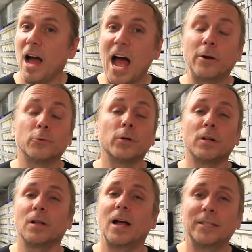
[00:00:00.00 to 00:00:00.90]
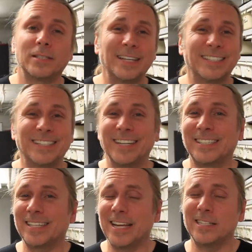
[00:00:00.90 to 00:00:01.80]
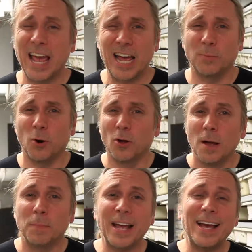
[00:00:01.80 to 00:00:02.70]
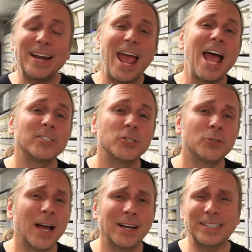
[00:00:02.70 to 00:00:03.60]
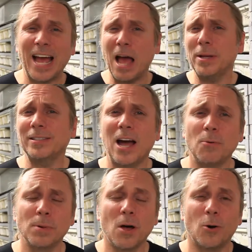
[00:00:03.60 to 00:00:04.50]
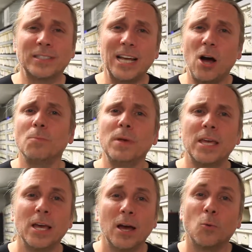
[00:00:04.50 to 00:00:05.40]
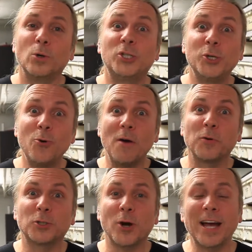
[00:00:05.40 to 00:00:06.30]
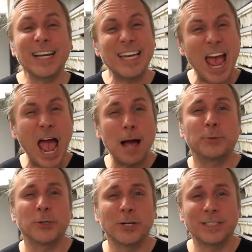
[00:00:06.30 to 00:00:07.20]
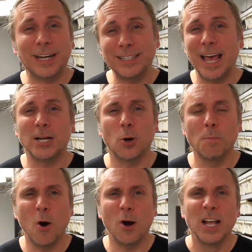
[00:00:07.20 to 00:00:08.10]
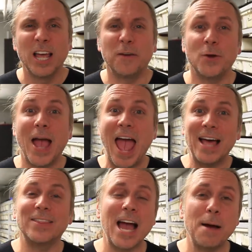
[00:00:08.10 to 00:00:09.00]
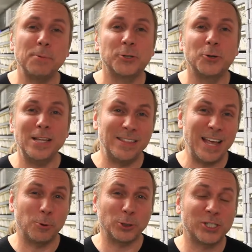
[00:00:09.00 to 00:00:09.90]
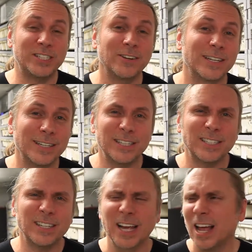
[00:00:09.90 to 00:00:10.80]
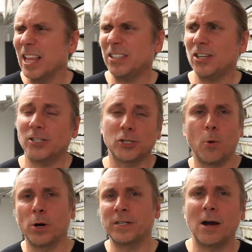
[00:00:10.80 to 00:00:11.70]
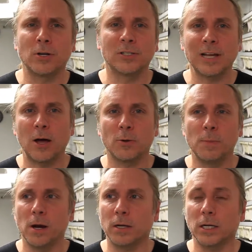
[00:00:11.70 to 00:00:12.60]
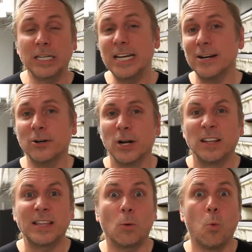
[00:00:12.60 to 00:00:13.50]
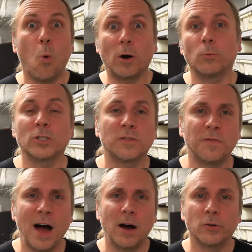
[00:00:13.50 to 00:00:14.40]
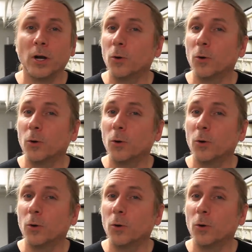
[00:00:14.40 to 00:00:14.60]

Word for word: I realize that it's an extinct animal, but I gotta ask you guys, comment down below and tell me, would you ever try to capture a titanoboa if you had the opportunity and they were still in existence? Let's say somewhere down in South America, you hear that one was found.